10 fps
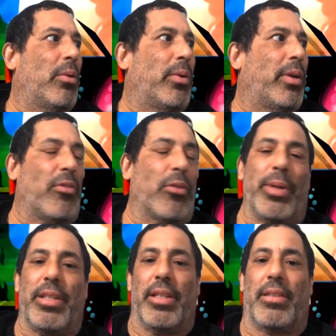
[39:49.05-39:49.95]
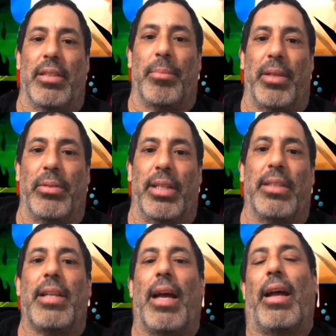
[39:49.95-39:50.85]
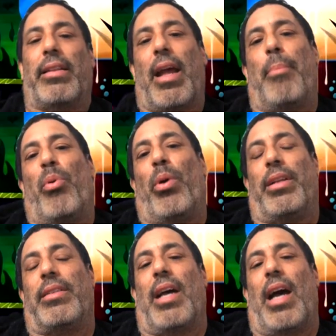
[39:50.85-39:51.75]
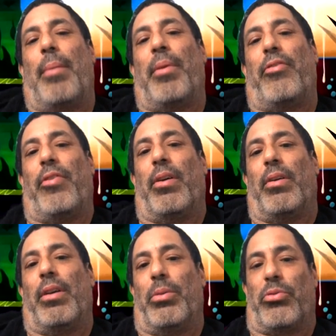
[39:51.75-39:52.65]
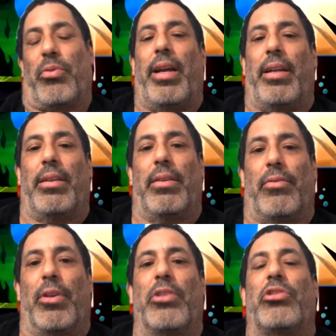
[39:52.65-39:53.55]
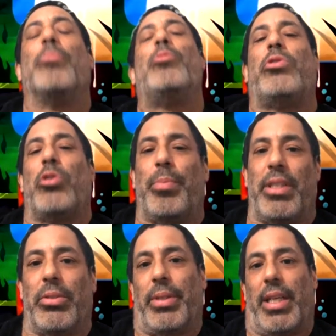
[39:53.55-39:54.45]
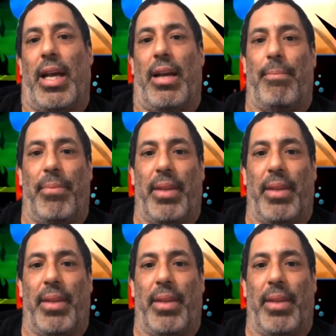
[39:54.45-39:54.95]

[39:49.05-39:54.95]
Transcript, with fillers: whenever we did something, it was like at that point in time, it felt it was right for us to be doing that.